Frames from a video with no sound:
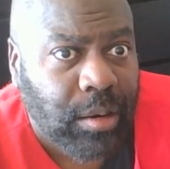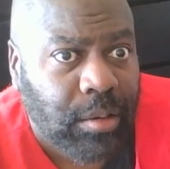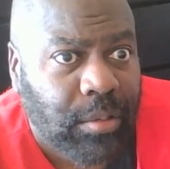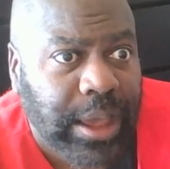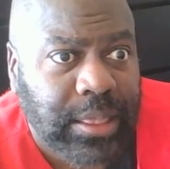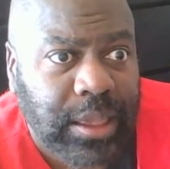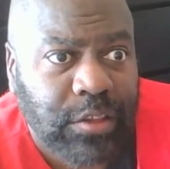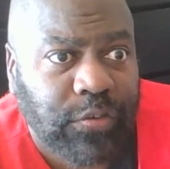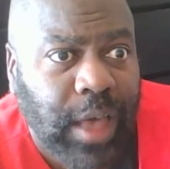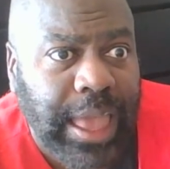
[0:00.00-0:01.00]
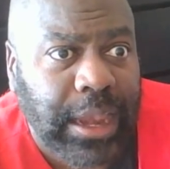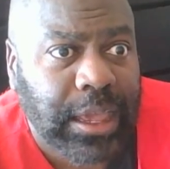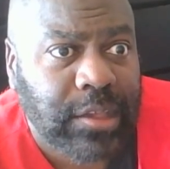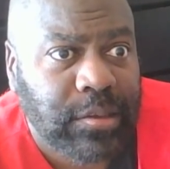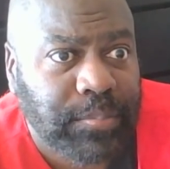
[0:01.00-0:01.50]
Right, this fight
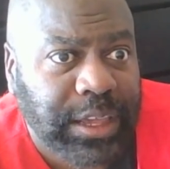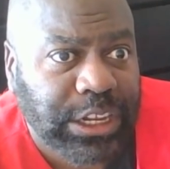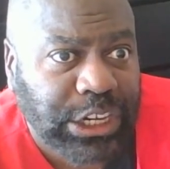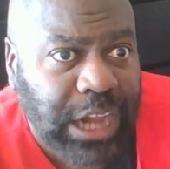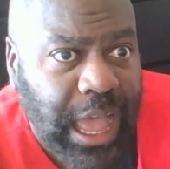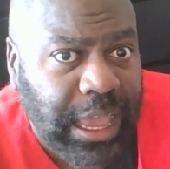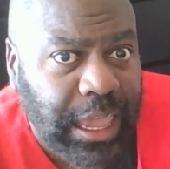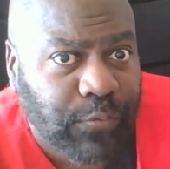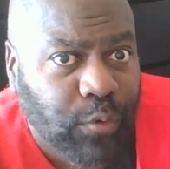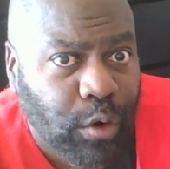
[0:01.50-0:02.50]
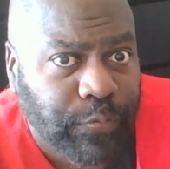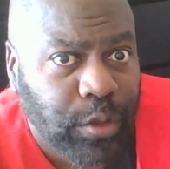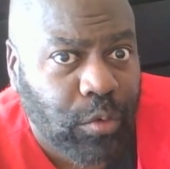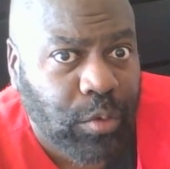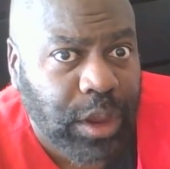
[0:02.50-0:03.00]
is a bit shocking for a
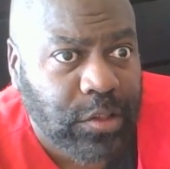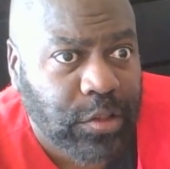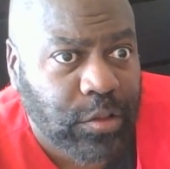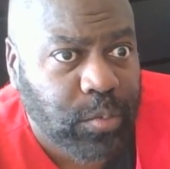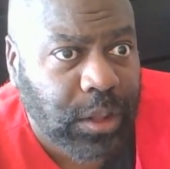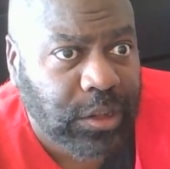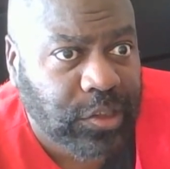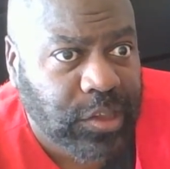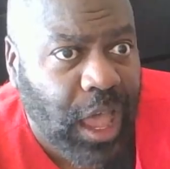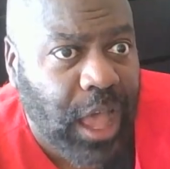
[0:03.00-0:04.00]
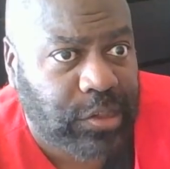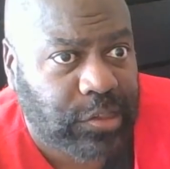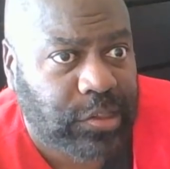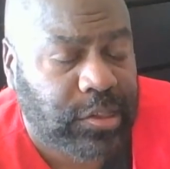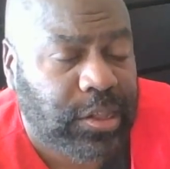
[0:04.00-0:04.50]
few reasons we'll
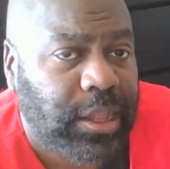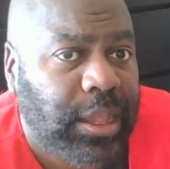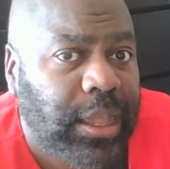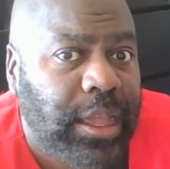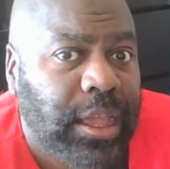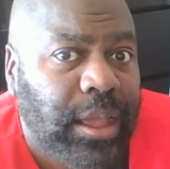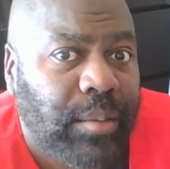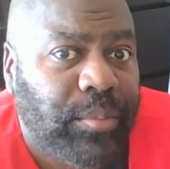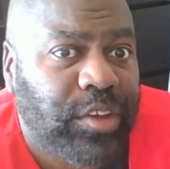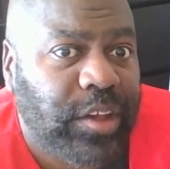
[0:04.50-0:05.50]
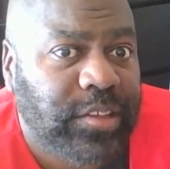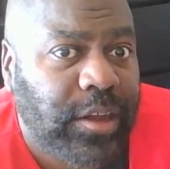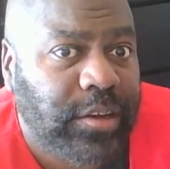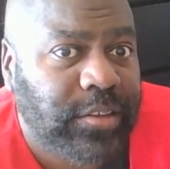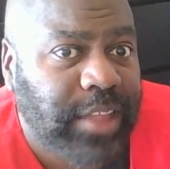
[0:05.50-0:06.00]
discuss. But just
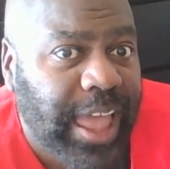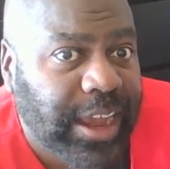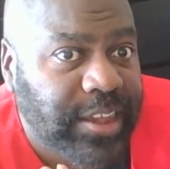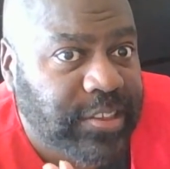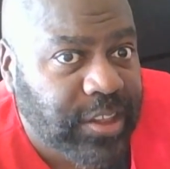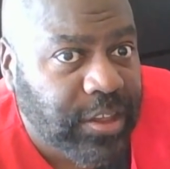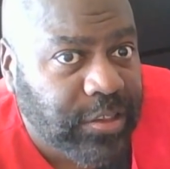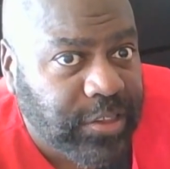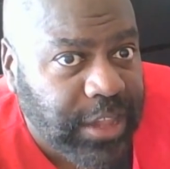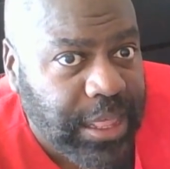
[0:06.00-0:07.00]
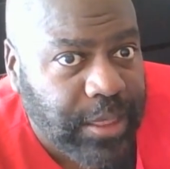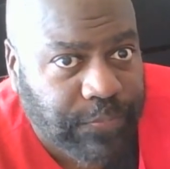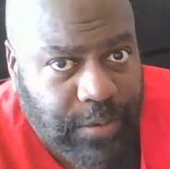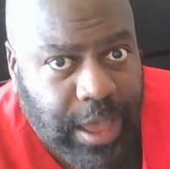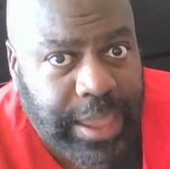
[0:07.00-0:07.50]
understand I still see the
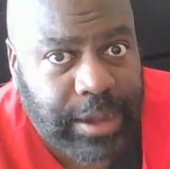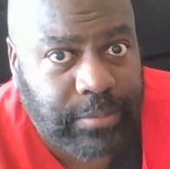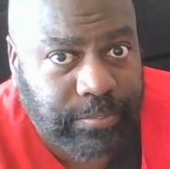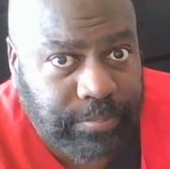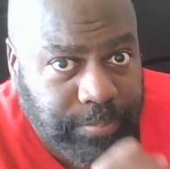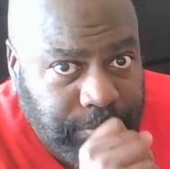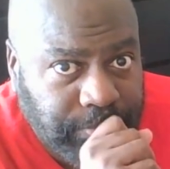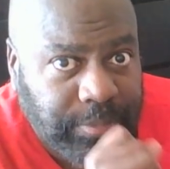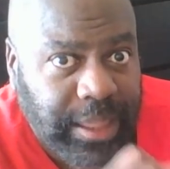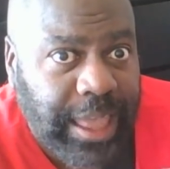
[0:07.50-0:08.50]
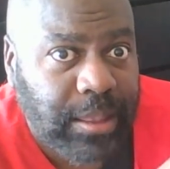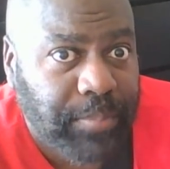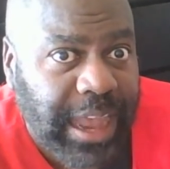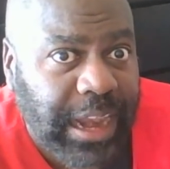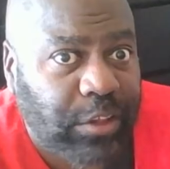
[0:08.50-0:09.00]
fight and the
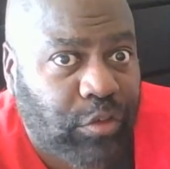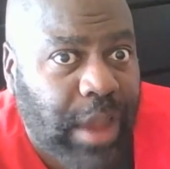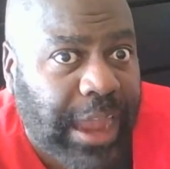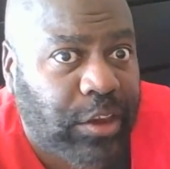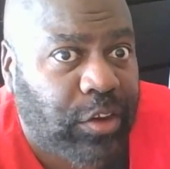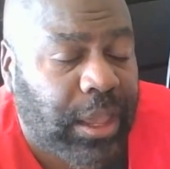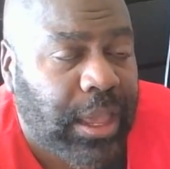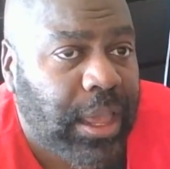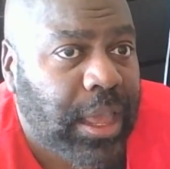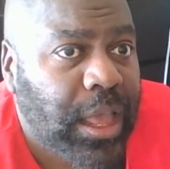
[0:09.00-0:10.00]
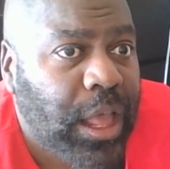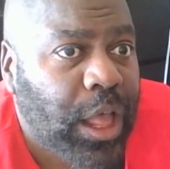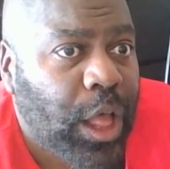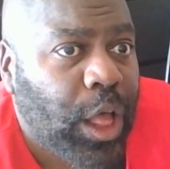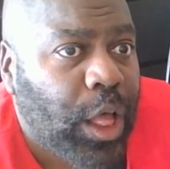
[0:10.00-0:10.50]
betting strategy
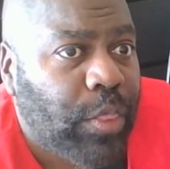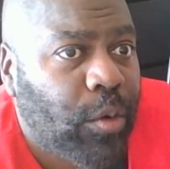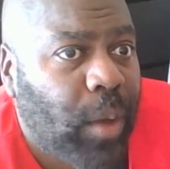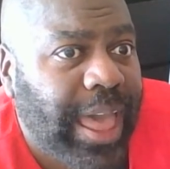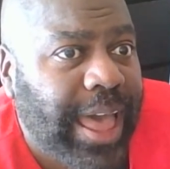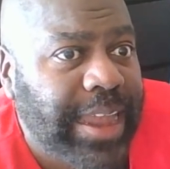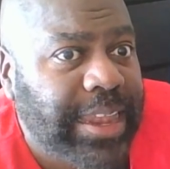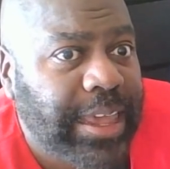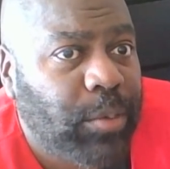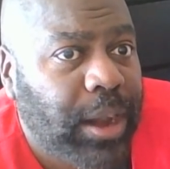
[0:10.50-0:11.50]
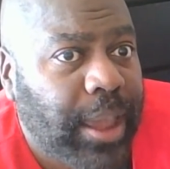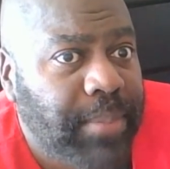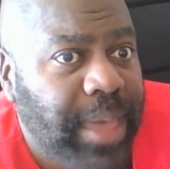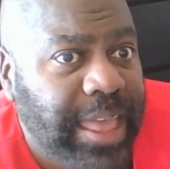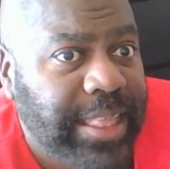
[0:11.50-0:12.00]
the way I did when I
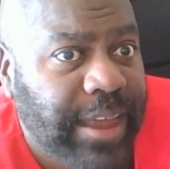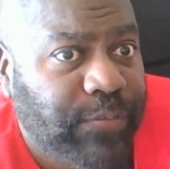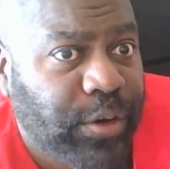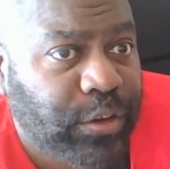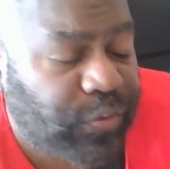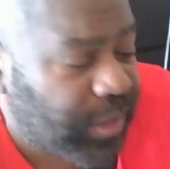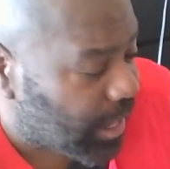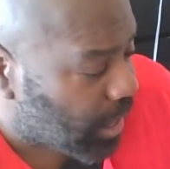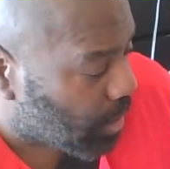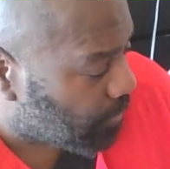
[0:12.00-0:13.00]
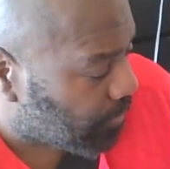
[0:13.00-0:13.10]
made that first video.